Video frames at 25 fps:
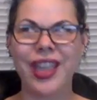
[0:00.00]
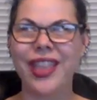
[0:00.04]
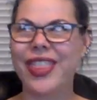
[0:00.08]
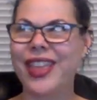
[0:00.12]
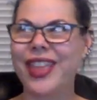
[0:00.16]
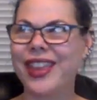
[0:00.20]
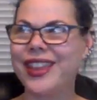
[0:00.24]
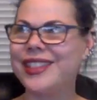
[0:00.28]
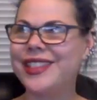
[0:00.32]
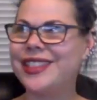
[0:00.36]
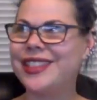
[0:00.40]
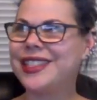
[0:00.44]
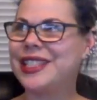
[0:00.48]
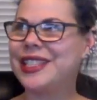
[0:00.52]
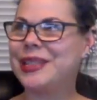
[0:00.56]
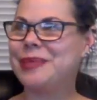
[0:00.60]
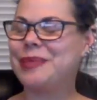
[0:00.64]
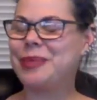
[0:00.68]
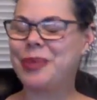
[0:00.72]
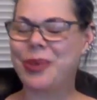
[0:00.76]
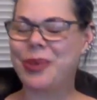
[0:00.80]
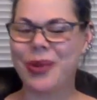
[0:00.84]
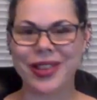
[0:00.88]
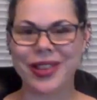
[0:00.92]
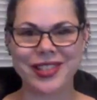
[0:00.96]
Yeah, that is a
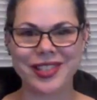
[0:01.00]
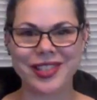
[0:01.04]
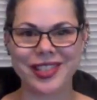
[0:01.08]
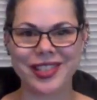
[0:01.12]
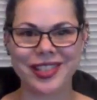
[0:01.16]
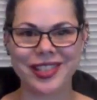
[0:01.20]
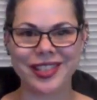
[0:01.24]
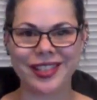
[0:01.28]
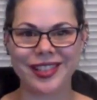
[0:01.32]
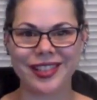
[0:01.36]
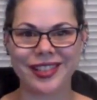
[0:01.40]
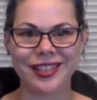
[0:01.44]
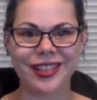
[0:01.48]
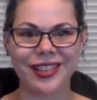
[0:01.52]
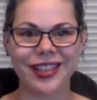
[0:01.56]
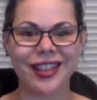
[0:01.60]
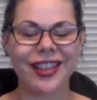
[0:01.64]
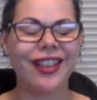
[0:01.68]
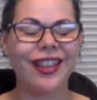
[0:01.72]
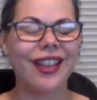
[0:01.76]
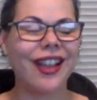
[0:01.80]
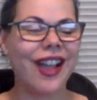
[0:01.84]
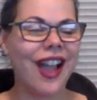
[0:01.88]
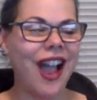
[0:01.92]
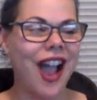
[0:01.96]
deep question.
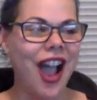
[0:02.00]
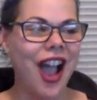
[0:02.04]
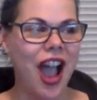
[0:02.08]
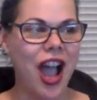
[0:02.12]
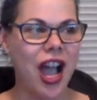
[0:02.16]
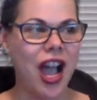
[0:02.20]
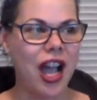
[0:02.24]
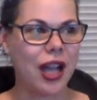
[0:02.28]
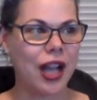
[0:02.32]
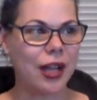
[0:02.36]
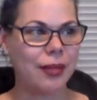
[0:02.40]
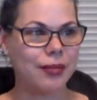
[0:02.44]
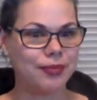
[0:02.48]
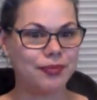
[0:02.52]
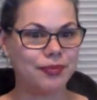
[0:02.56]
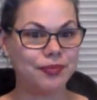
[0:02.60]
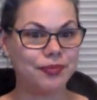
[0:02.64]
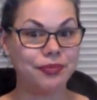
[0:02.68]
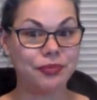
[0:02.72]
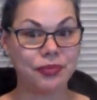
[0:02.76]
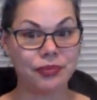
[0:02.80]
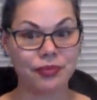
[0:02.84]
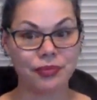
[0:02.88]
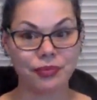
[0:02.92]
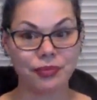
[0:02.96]
Yeah.
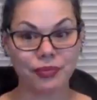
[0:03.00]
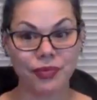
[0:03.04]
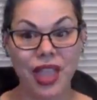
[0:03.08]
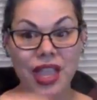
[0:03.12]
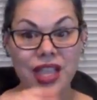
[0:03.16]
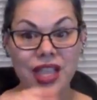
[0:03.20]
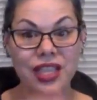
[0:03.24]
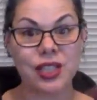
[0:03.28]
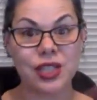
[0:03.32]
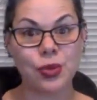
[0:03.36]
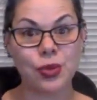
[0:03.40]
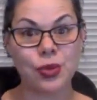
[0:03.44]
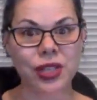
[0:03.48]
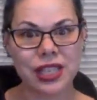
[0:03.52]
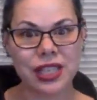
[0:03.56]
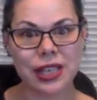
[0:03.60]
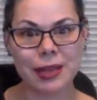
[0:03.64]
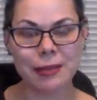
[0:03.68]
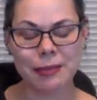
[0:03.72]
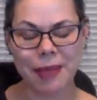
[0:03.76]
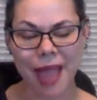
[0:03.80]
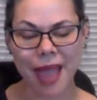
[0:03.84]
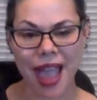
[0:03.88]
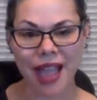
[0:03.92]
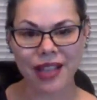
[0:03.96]
Um,
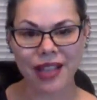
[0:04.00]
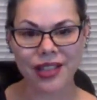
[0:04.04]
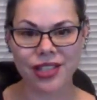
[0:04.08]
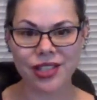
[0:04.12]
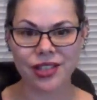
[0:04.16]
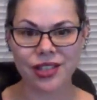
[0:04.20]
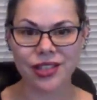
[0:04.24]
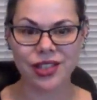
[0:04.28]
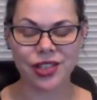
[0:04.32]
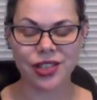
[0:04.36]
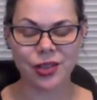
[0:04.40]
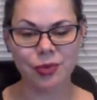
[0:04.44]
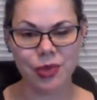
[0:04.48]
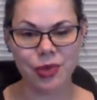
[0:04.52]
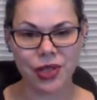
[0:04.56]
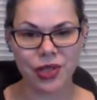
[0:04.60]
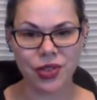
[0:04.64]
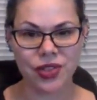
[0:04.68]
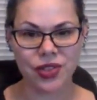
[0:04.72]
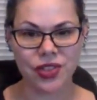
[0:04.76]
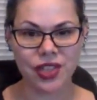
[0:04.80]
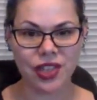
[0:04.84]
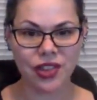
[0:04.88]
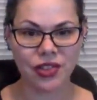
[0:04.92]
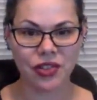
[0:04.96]
switching back to, to
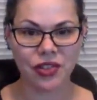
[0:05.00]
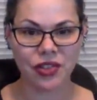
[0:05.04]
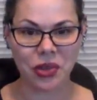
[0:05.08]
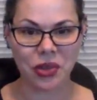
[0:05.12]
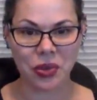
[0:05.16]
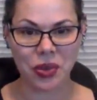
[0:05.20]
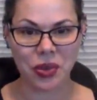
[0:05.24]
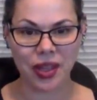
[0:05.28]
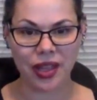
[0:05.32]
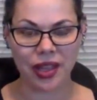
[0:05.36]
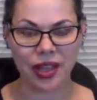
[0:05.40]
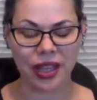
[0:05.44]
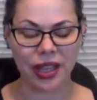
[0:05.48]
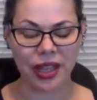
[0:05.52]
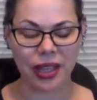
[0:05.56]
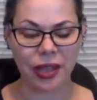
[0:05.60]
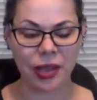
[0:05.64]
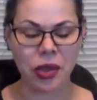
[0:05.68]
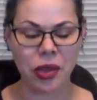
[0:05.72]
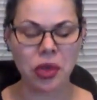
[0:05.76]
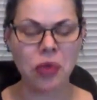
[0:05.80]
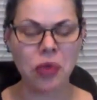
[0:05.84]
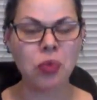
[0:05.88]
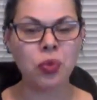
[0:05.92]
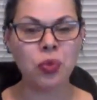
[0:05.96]
music real
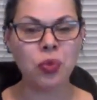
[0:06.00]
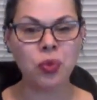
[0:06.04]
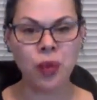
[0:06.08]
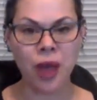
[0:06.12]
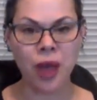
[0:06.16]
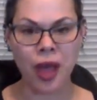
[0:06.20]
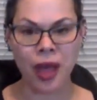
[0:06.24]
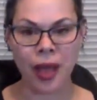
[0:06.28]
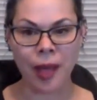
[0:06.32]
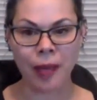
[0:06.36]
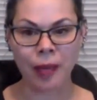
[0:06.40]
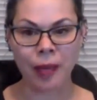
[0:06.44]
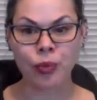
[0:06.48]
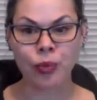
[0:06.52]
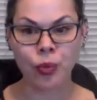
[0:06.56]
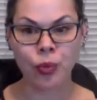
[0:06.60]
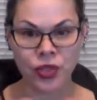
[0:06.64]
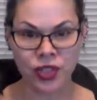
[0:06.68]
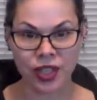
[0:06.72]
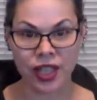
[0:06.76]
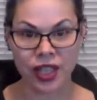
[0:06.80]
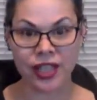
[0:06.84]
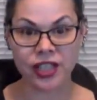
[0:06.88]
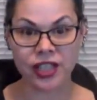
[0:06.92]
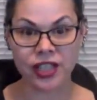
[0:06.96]
quickly, um,
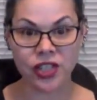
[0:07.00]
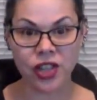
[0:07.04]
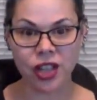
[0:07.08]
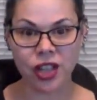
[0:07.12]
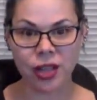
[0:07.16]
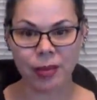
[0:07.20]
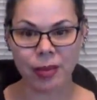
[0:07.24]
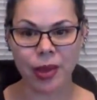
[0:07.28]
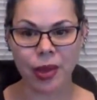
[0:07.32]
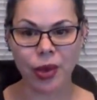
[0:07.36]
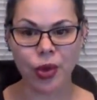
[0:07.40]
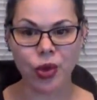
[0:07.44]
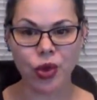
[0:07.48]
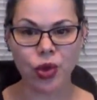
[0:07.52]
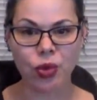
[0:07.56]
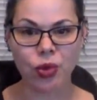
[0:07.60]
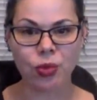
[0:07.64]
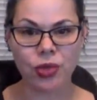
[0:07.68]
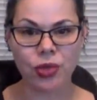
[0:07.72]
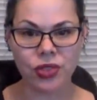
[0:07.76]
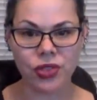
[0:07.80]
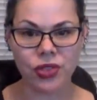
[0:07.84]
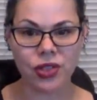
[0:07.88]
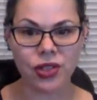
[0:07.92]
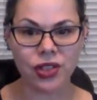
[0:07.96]
would you like to talk about who your
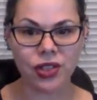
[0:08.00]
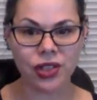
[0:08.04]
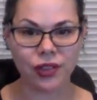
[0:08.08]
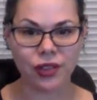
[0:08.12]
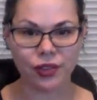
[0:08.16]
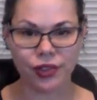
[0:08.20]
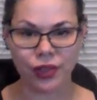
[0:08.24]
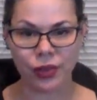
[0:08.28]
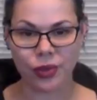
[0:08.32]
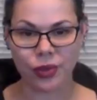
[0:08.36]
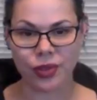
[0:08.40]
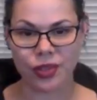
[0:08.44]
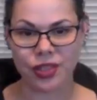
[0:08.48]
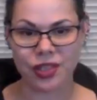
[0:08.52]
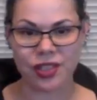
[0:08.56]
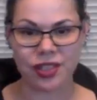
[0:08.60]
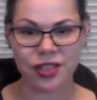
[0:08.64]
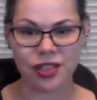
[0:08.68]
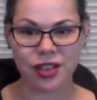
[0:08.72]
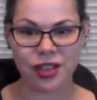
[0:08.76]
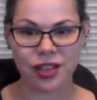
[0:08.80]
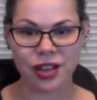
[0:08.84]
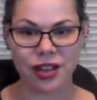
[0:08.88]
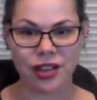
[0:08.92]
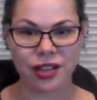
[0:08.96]
musical
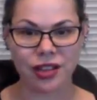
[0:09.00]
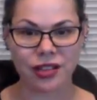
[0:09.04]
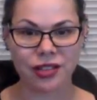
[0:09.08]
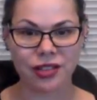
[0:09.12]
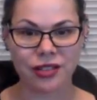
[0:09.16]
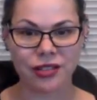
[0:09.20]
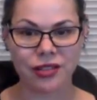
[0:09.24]
influences are?